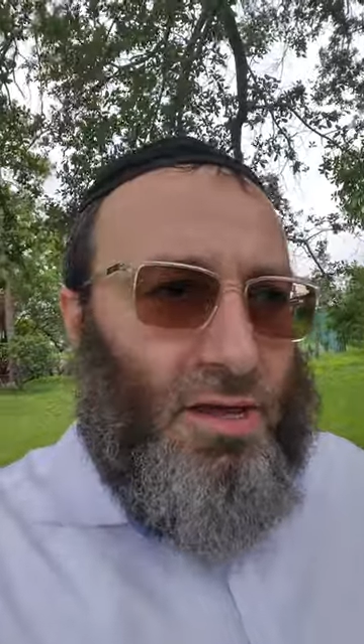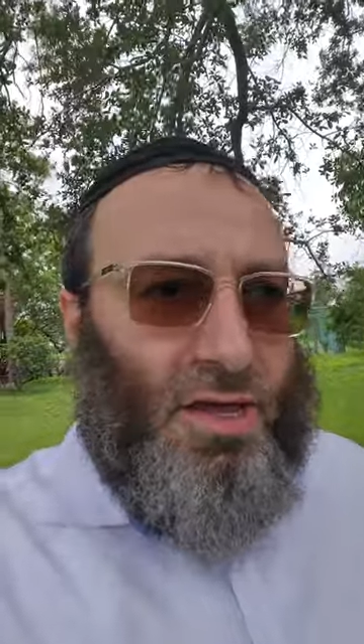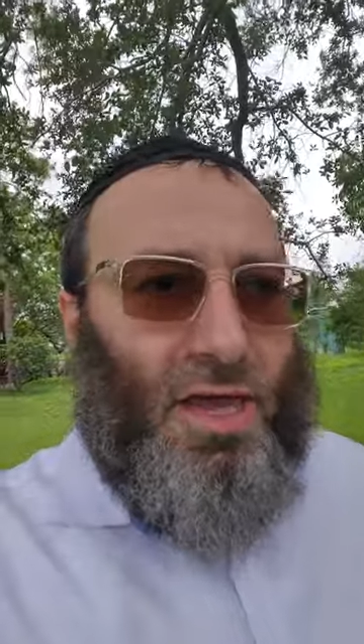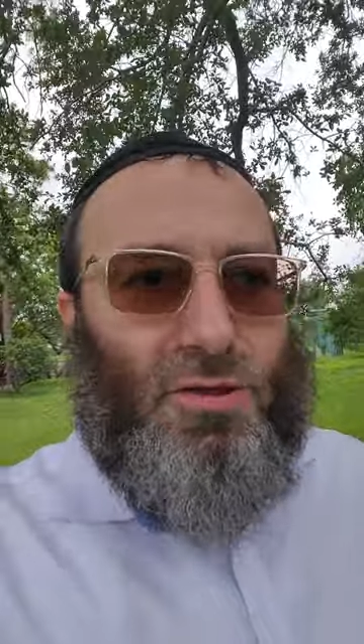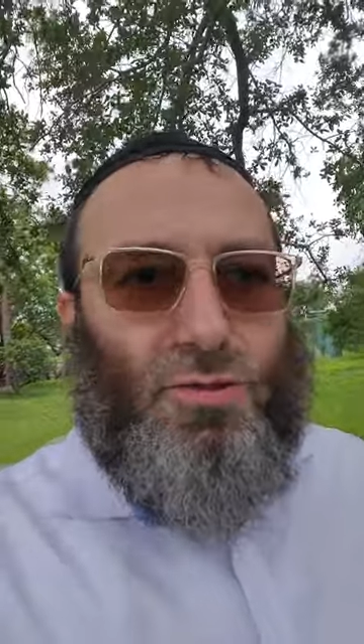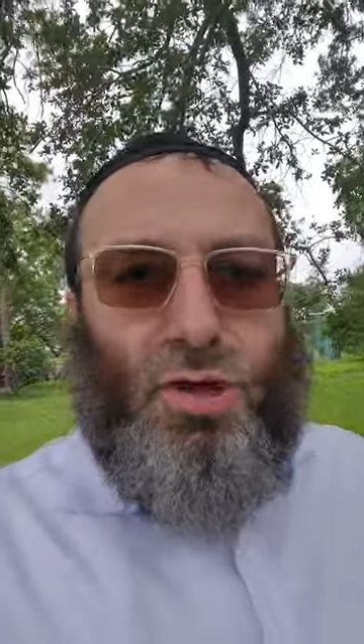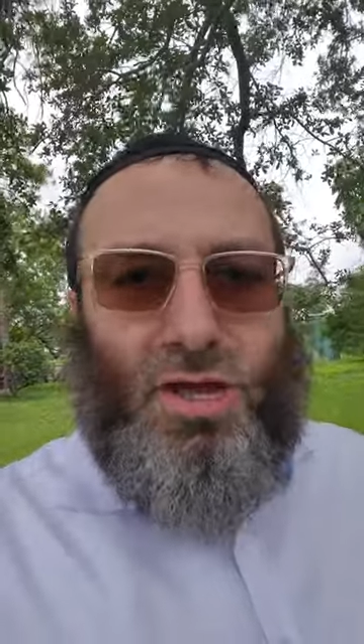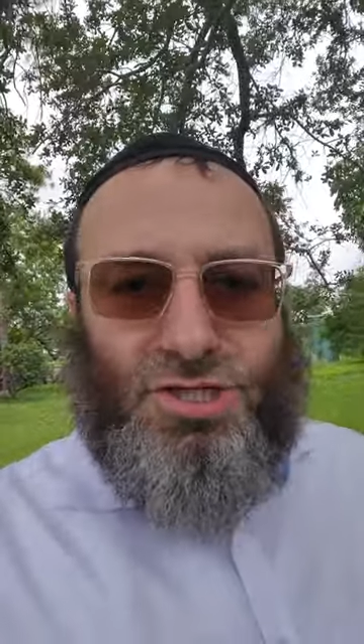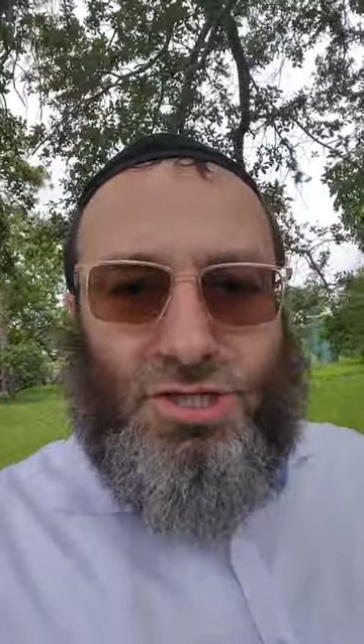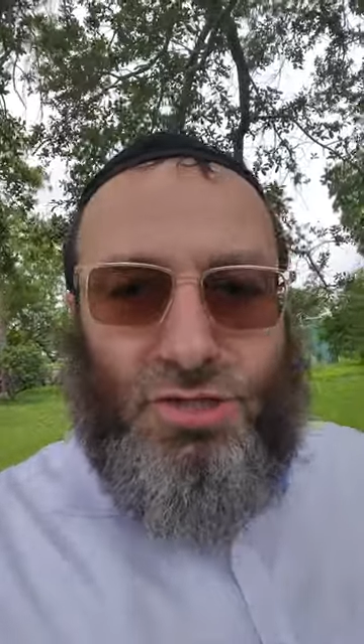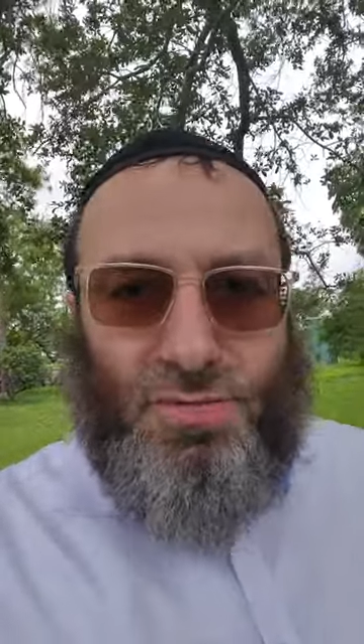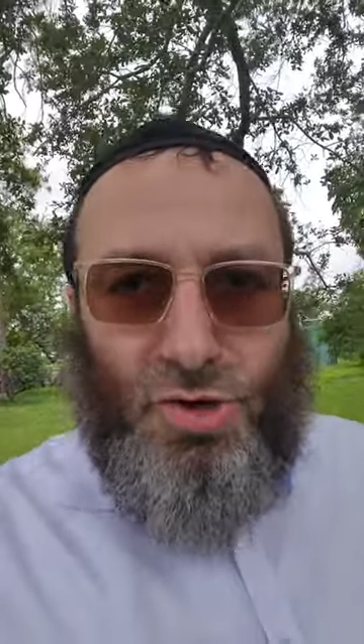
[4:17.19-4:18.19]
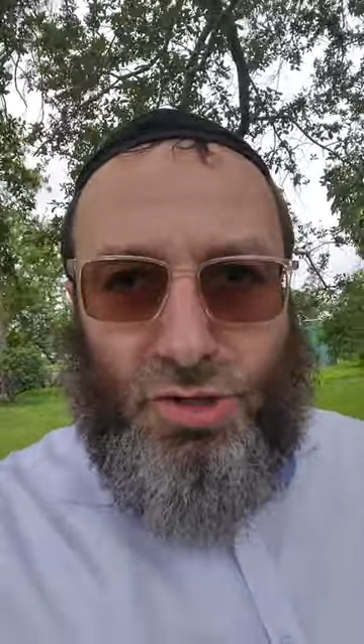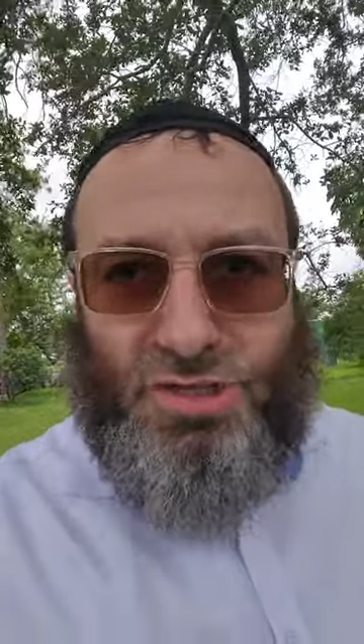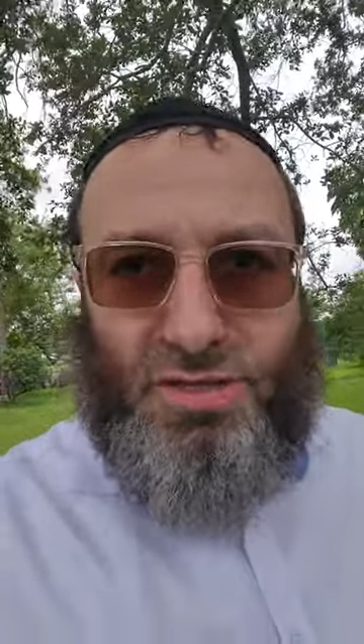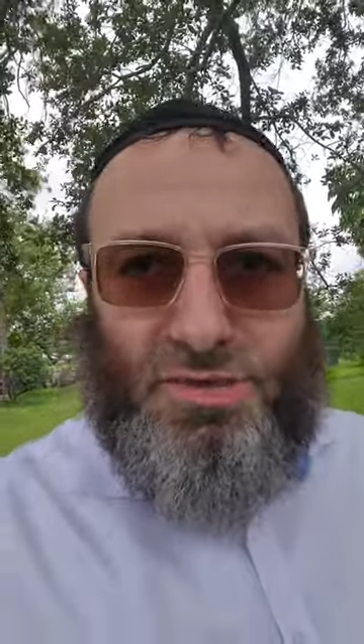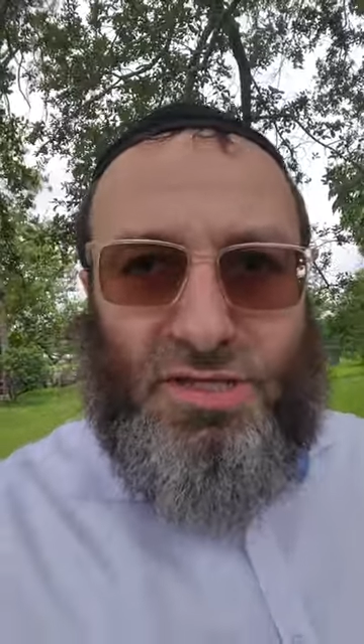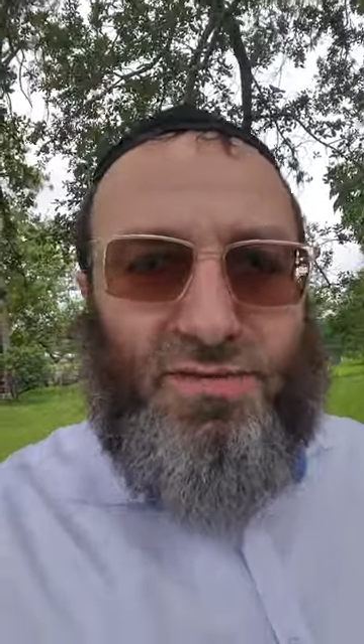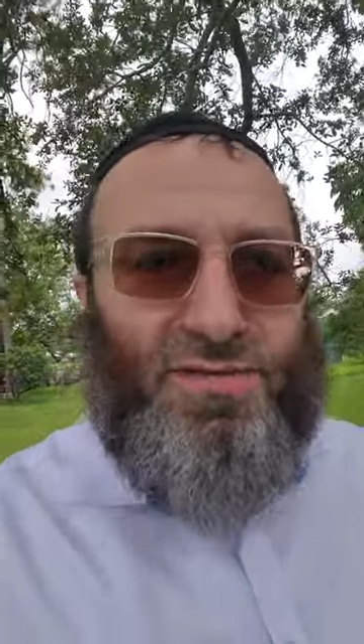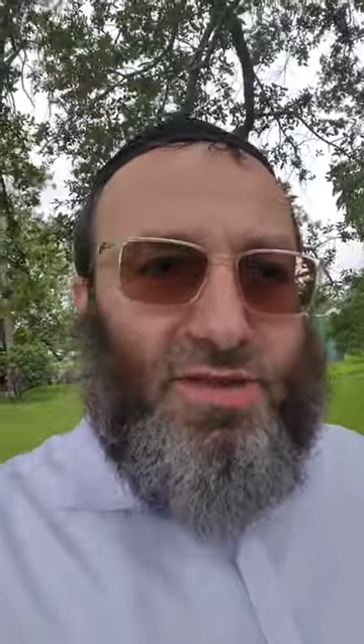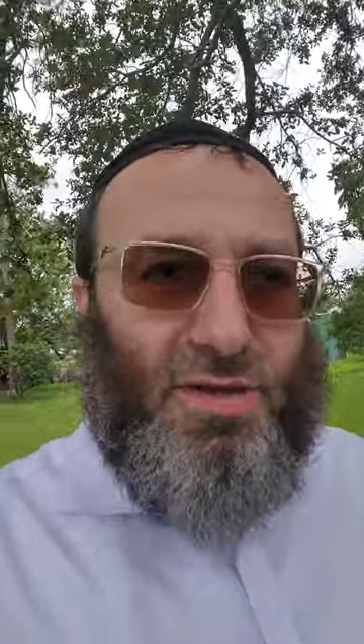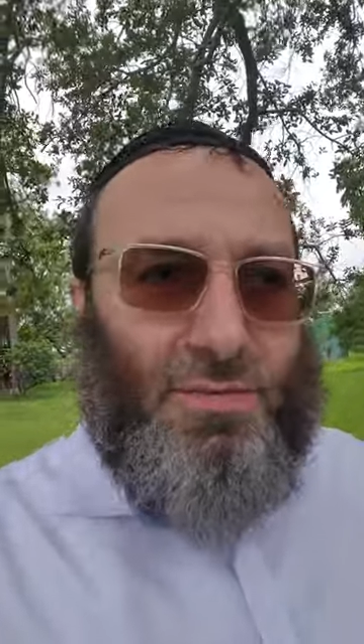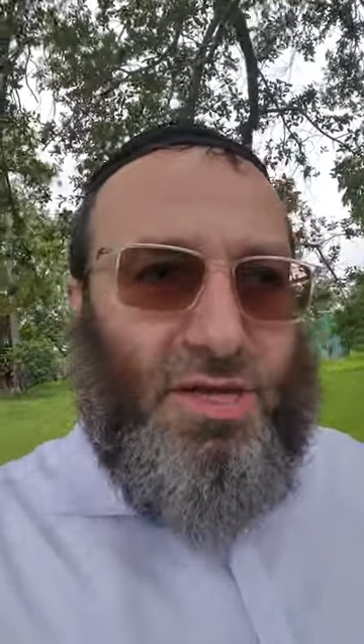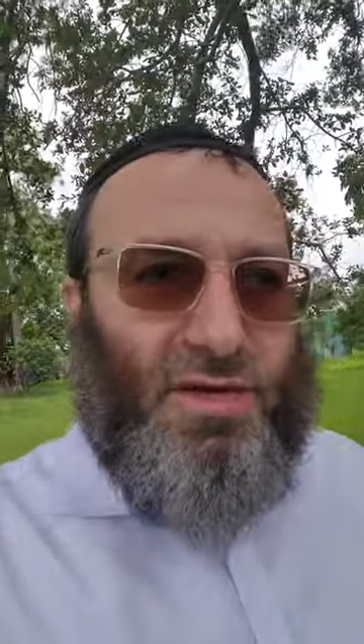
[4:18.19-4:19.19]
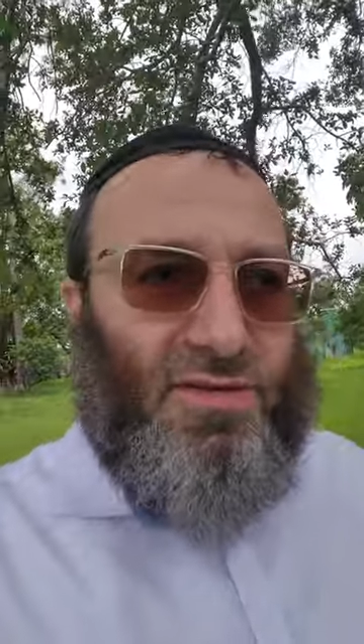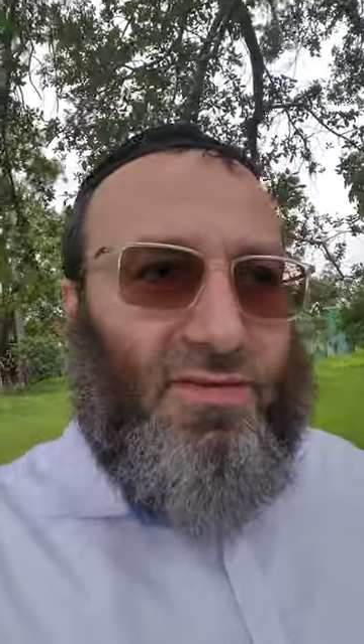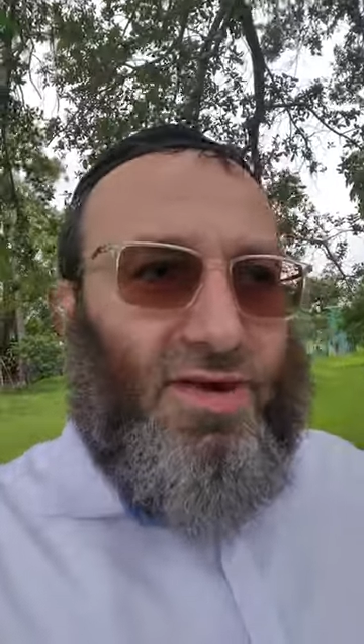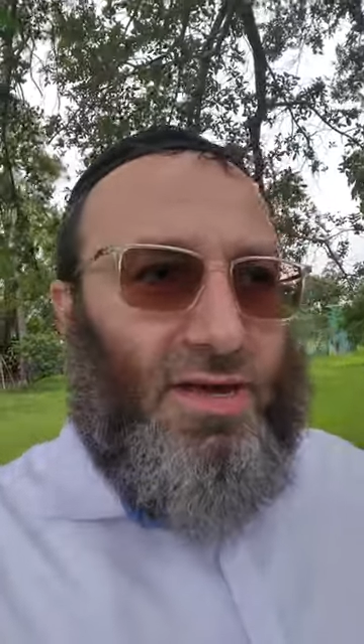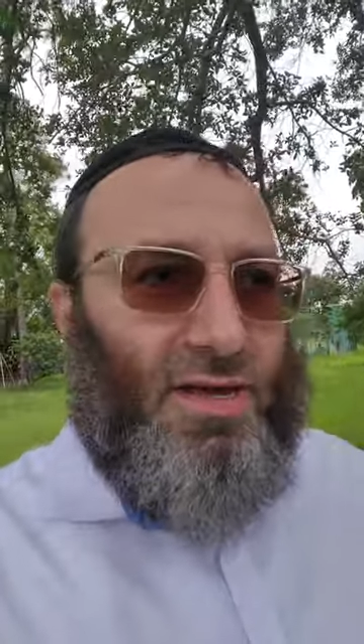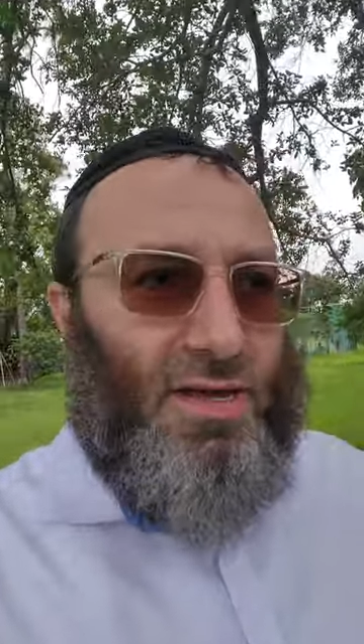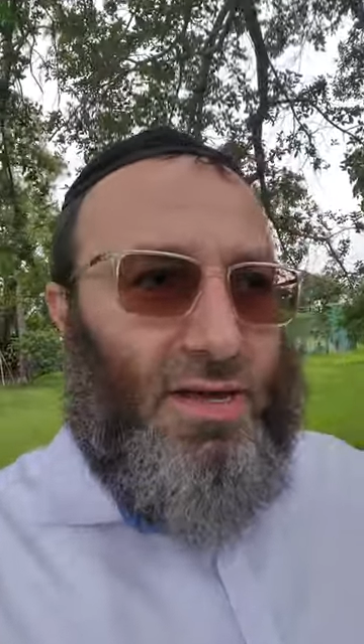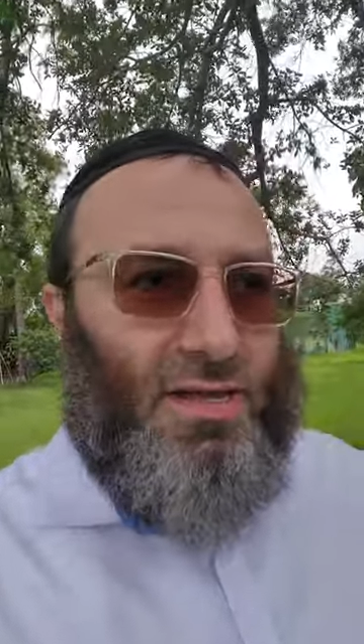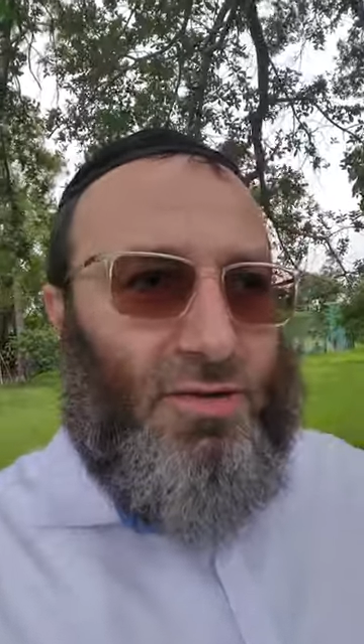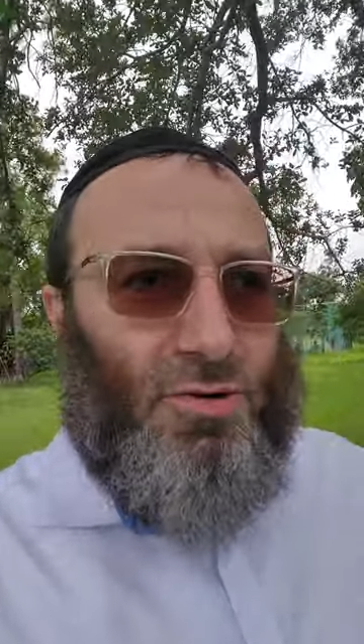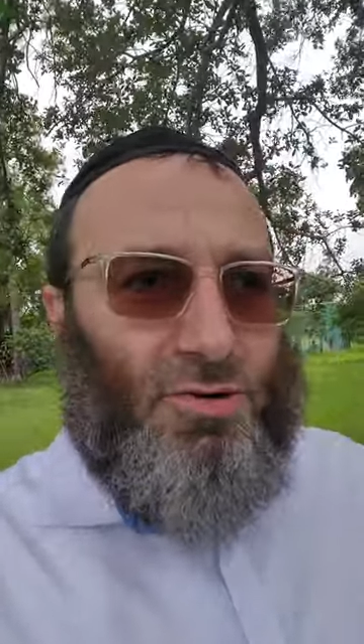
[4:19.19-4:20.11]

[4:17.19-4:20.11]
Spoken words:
he had to actually immerse himself in the mikvah,